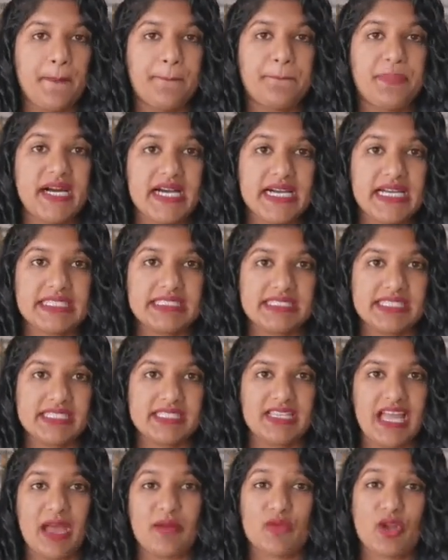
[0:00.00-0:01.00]
But
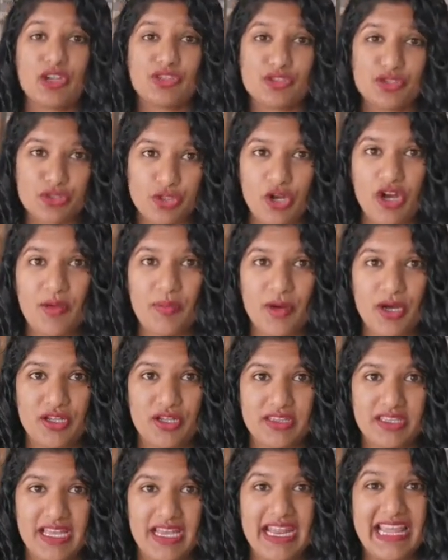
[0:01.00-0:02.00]
I'm not sure
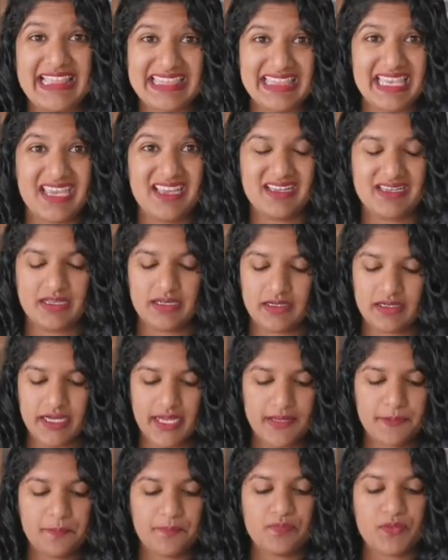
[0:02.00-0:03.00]
about that, I think,
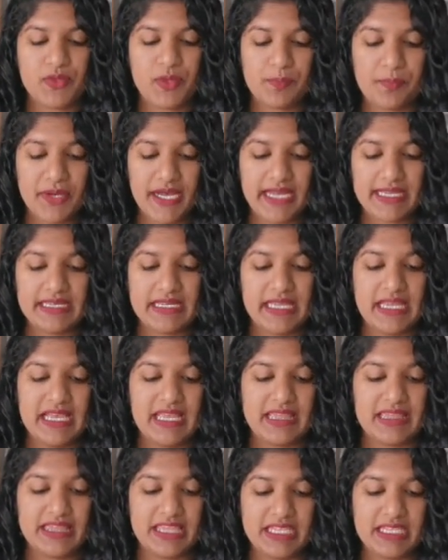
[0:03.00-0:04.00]
right? But
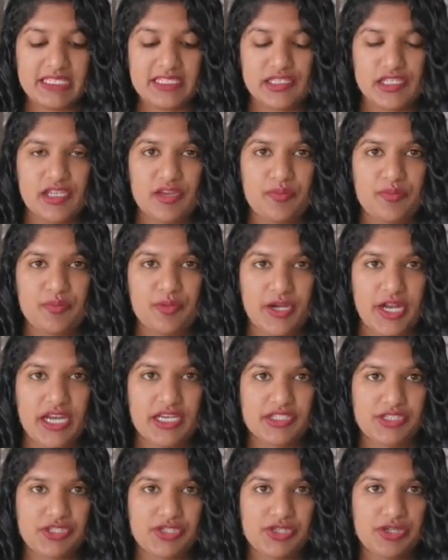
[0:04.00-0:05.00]
this
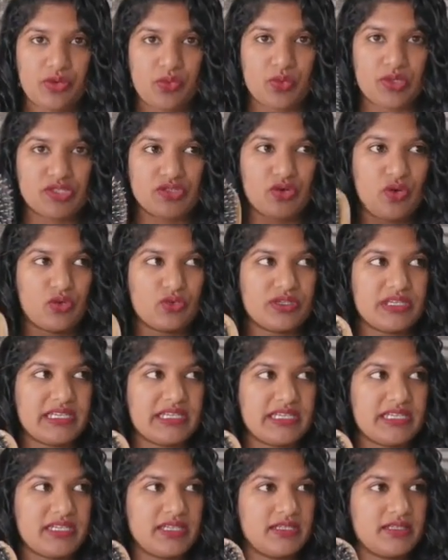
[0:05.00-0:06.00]
brush was
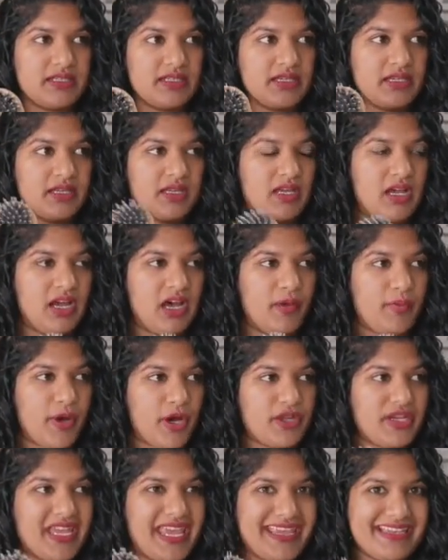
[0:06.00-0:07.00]
only
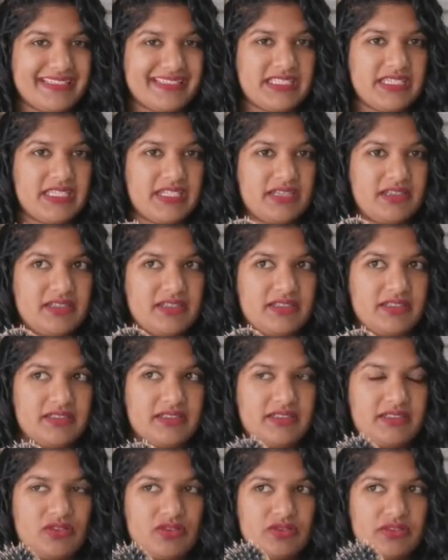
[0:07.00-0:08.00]
about
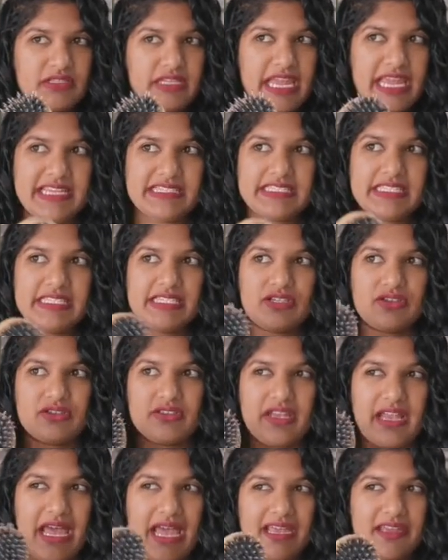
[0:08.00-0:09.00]

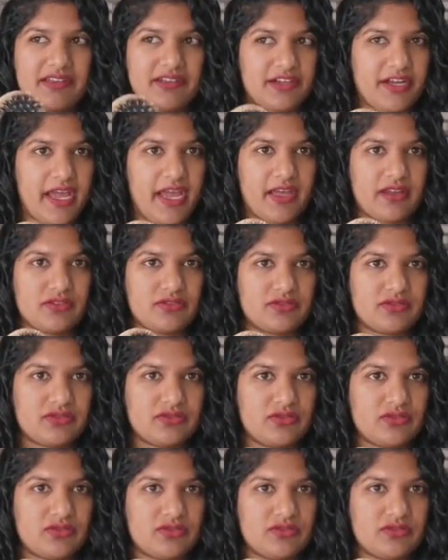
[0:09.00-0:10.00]
89 Rand.
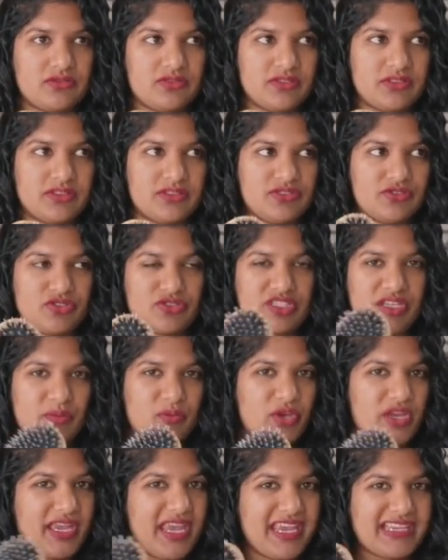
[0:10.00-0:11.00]
So
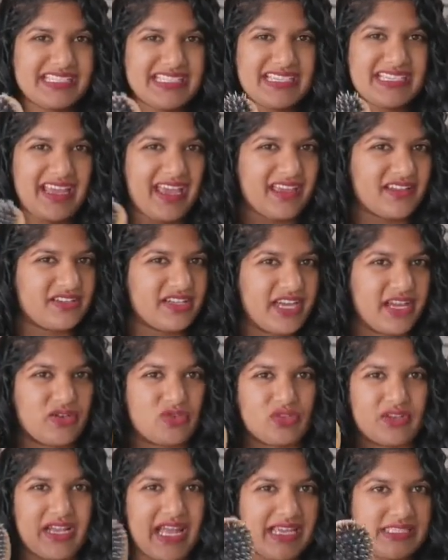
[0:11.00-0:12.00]
somewhere 89 Rand
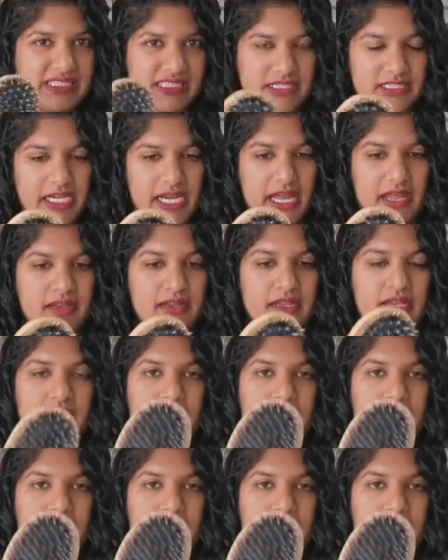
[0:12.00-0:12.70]
or 90 Rand